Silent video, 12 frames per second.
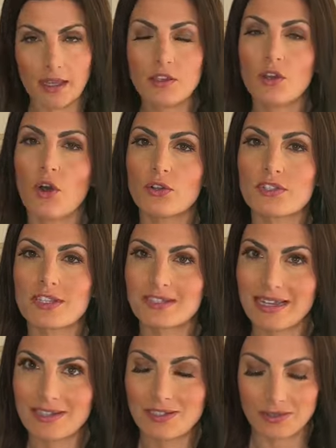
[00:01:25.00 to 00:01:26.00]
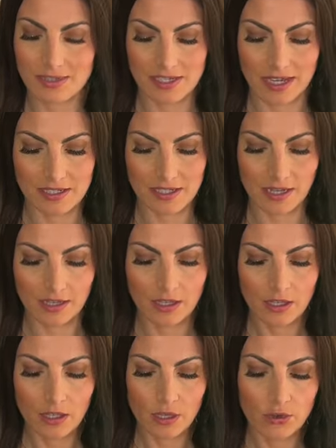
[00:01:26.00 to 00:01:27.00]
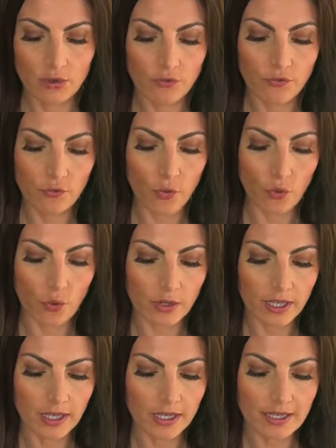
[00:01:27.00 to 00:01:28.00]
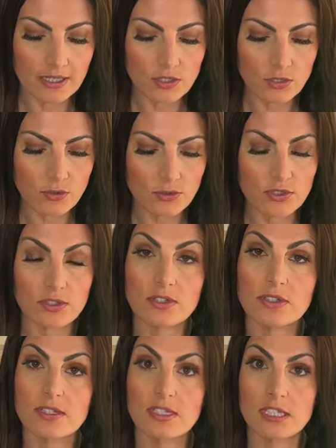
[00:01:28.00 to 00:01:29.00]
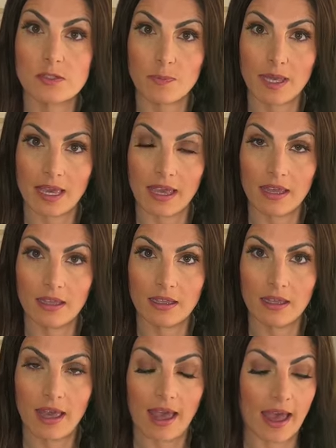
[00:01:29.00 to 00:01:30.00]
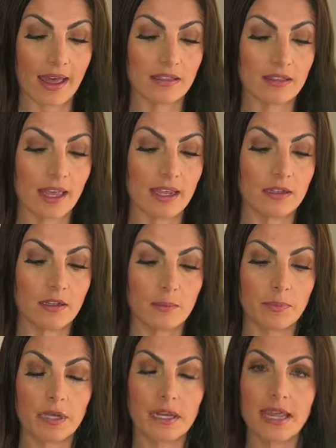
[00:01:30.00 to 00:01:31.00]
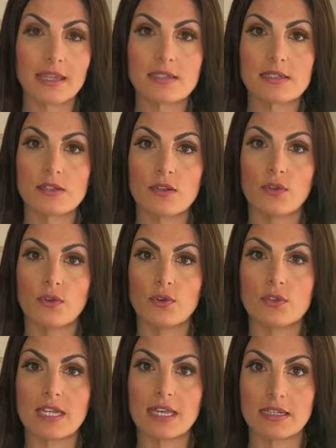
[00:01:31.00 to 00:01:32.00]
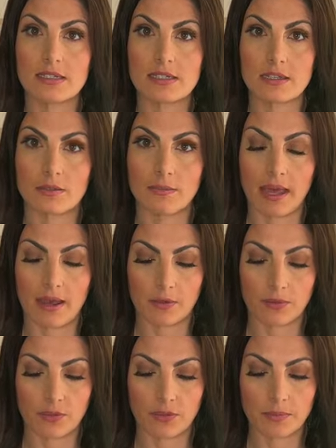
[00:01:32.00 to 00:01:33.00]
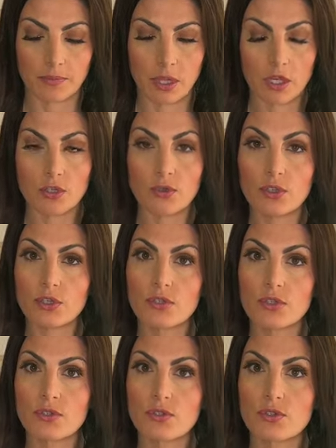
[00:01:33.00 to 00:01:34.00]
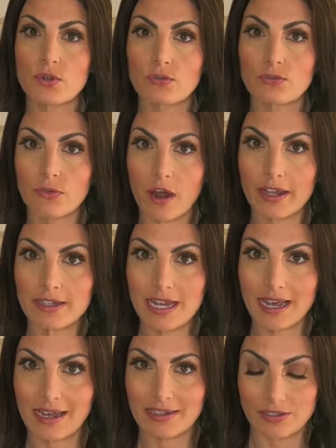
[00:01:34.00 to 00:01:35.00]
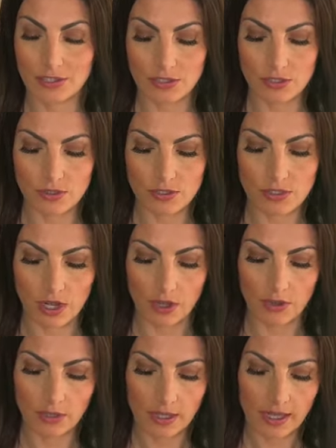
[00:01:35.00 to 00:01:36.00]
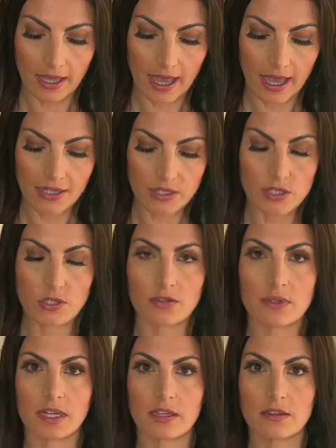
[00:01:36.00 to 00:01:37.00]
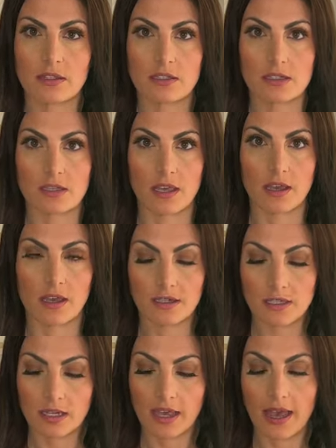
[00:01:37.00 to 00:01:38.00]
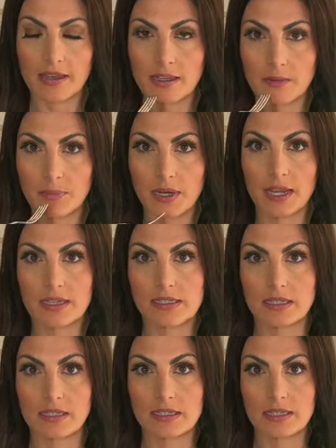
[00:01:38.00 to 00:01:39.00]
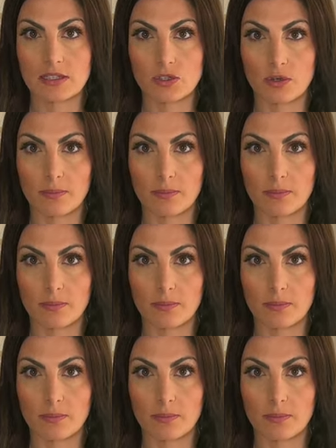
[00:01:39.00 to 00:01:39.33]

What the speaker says: In the continental setting, the fork is used to spear and then place the food into the mouth. You can use your right hand to do so, entering the dessert and then placing it into your